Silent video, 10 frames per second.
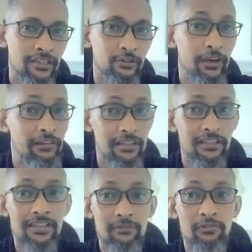
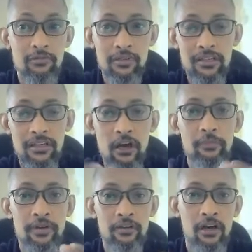USD times three, how
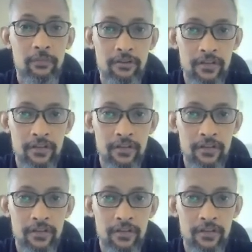many,